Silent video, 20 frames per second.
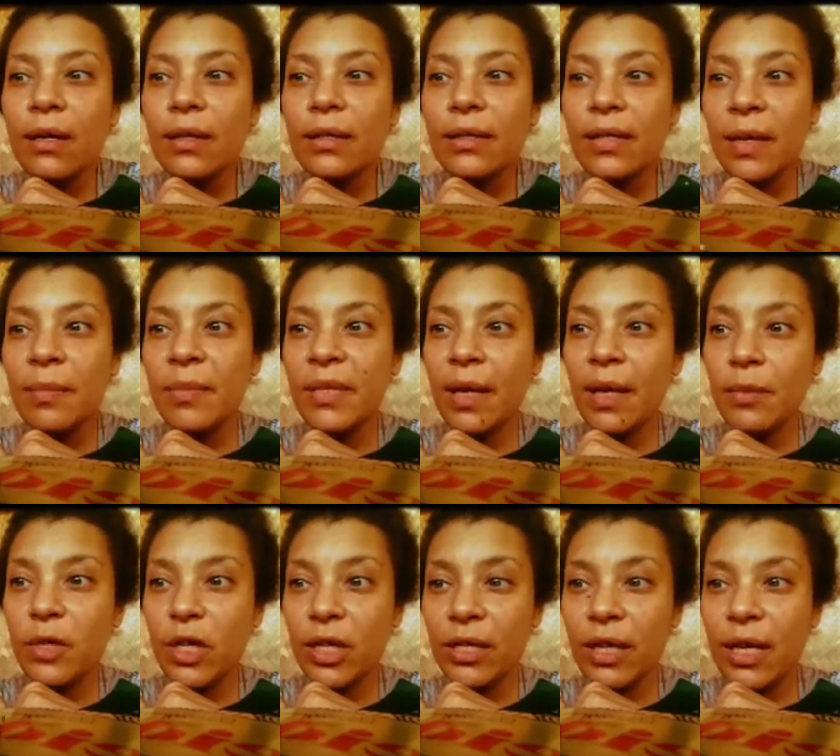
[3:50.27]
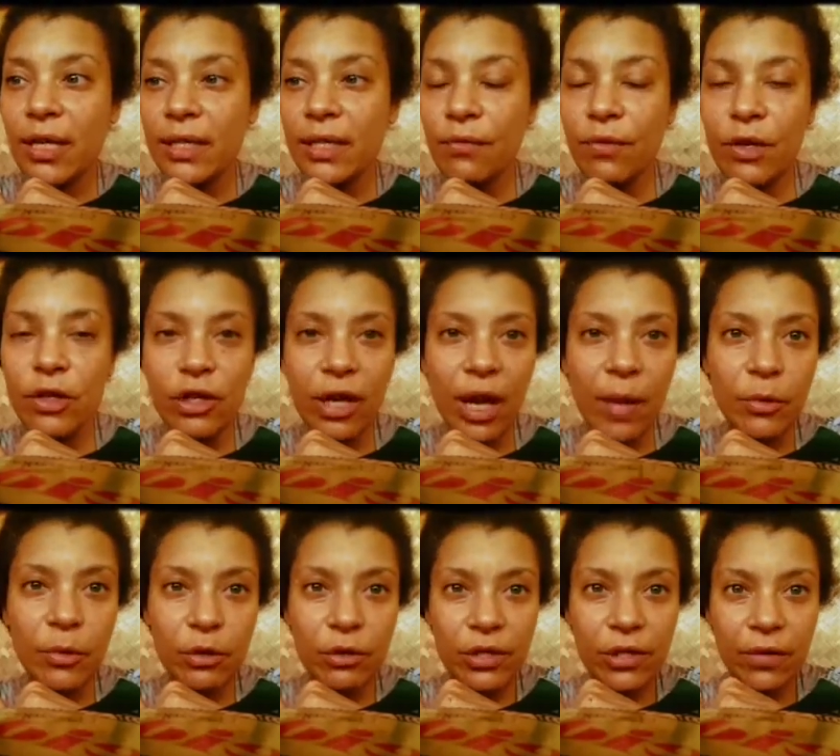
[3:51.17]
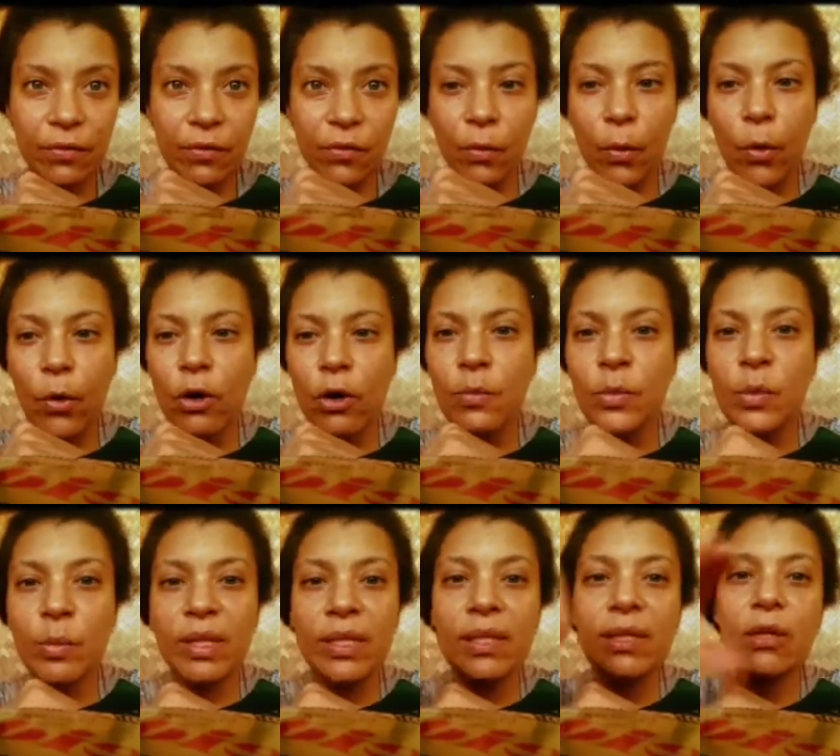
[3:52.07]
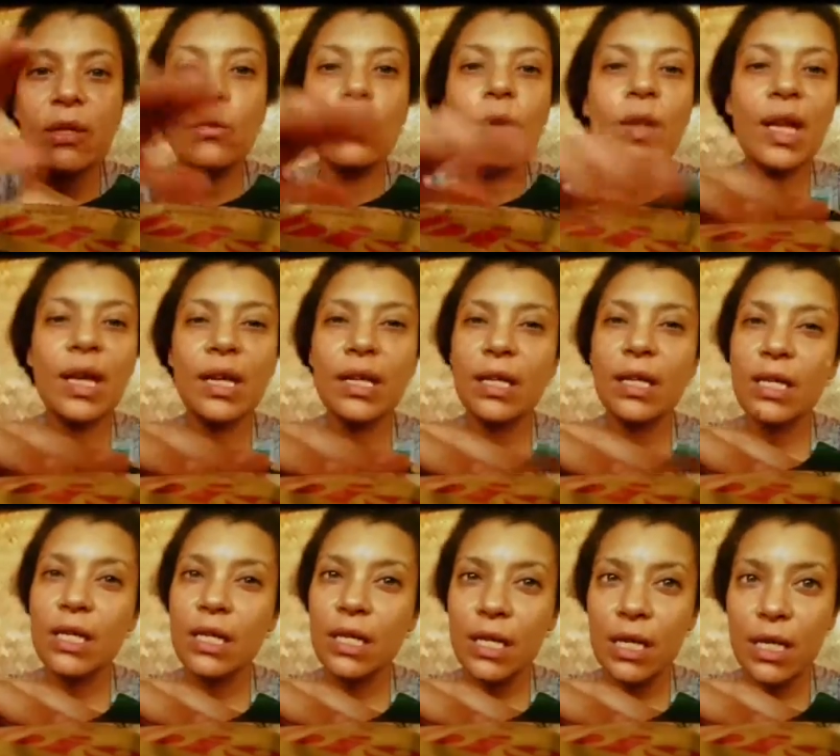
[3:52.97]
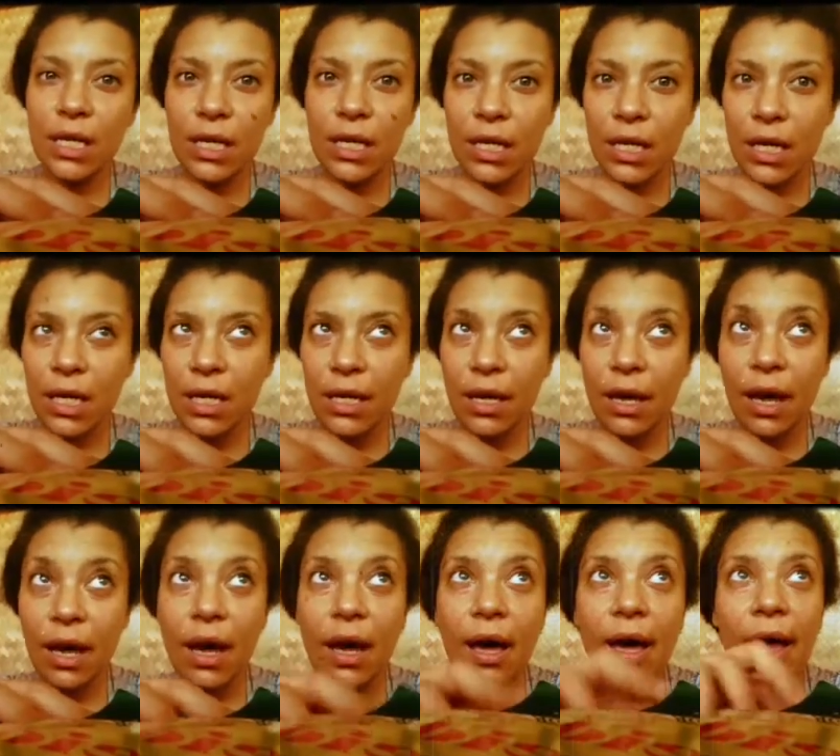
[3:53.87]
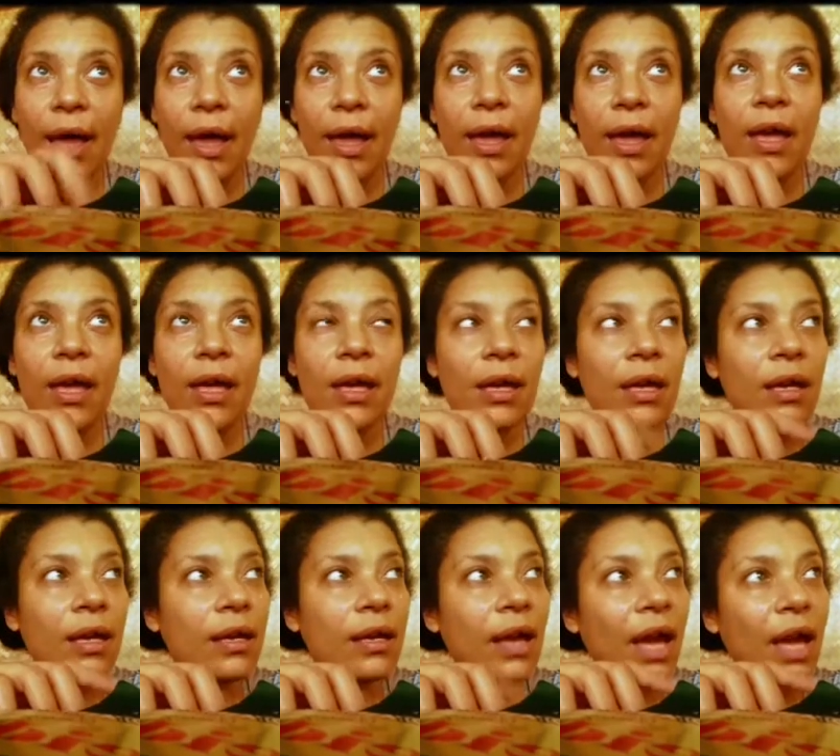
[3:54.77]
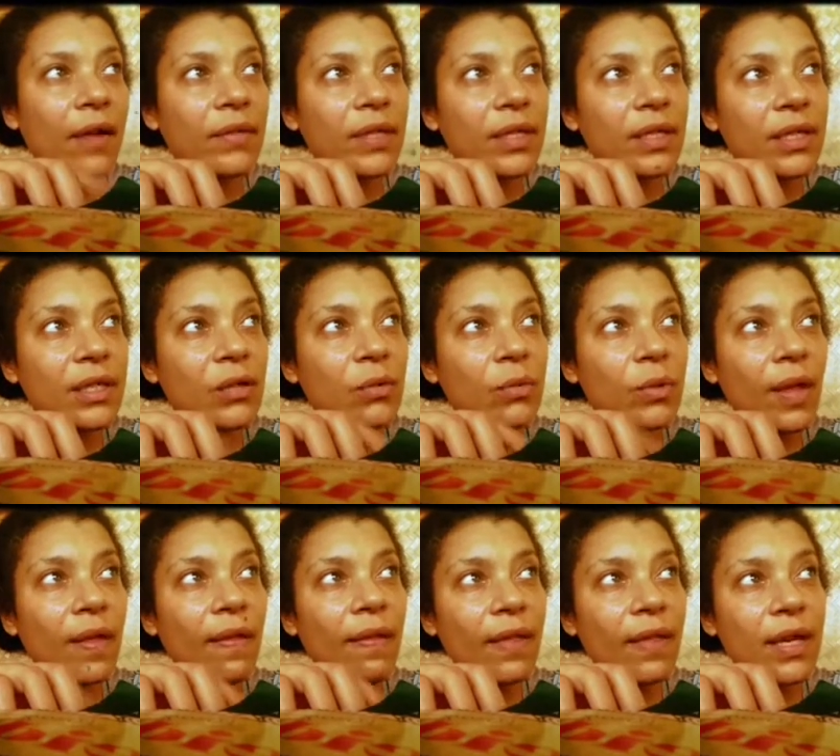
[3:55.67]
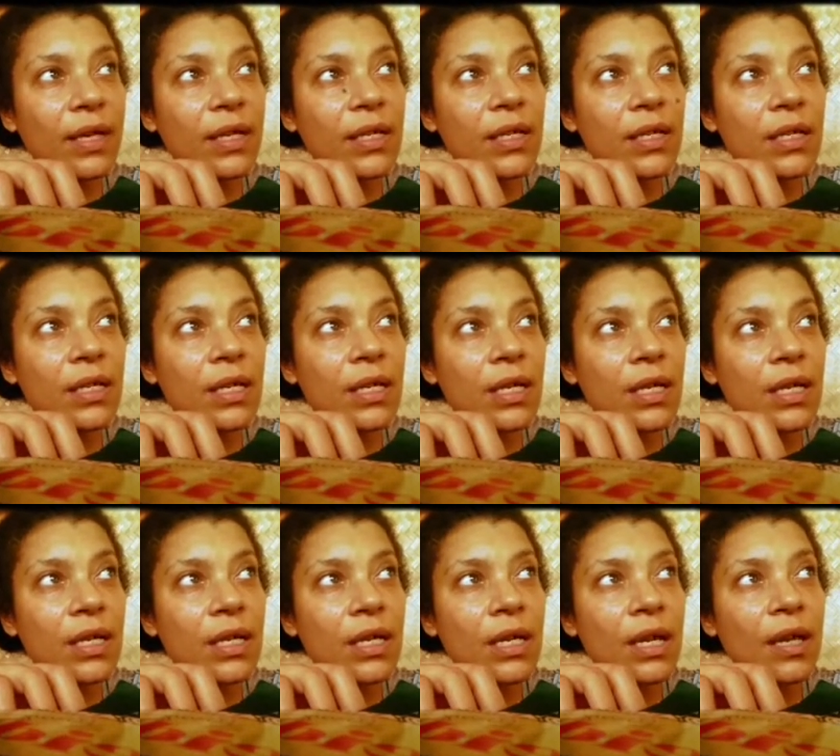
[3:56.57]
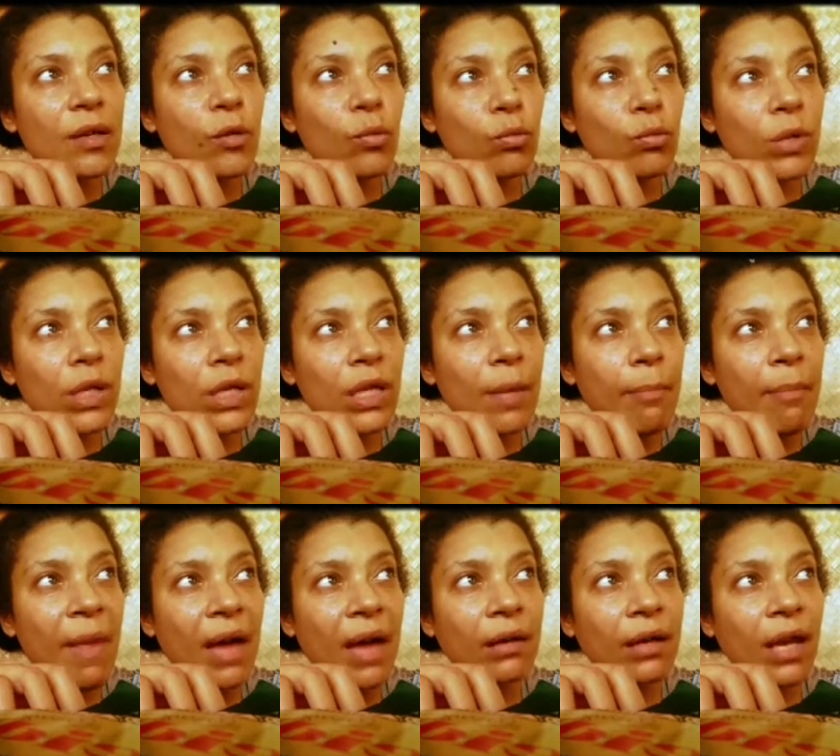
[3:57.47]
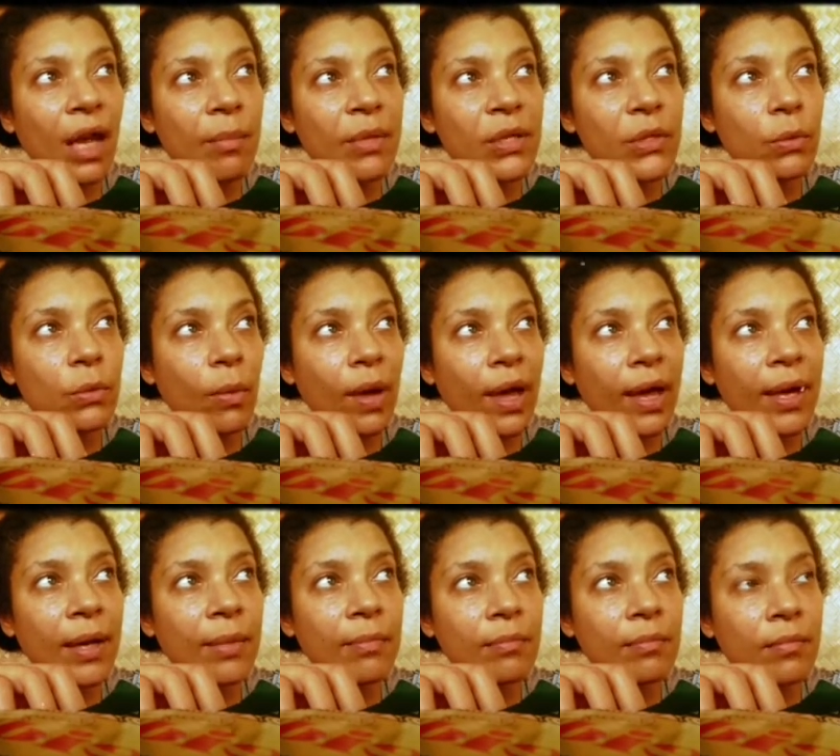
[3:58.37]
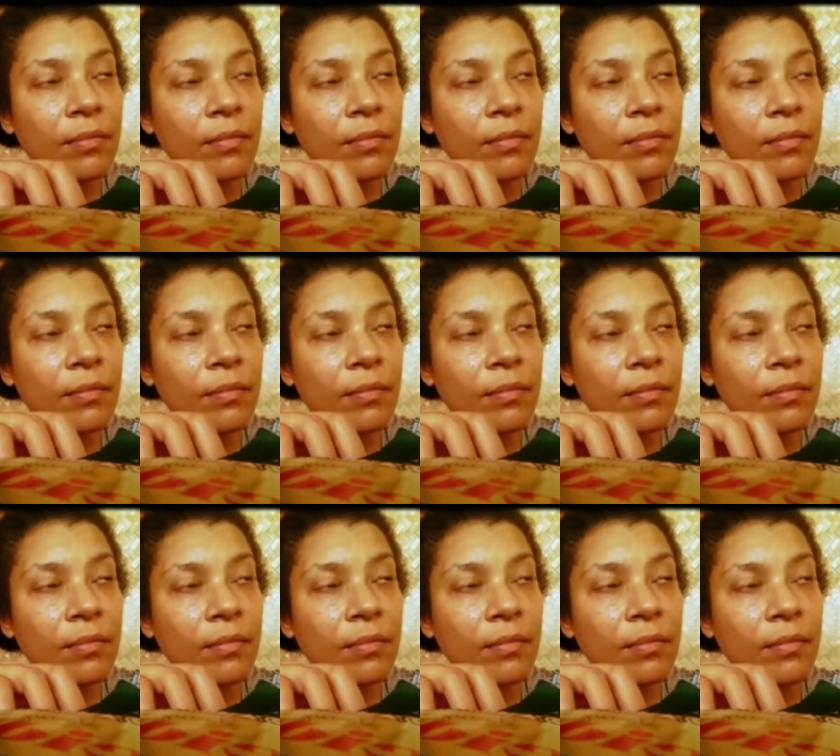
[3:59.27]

same subject, different chapters, different forms, but still related, I have to deal with this in a really magnanimous way.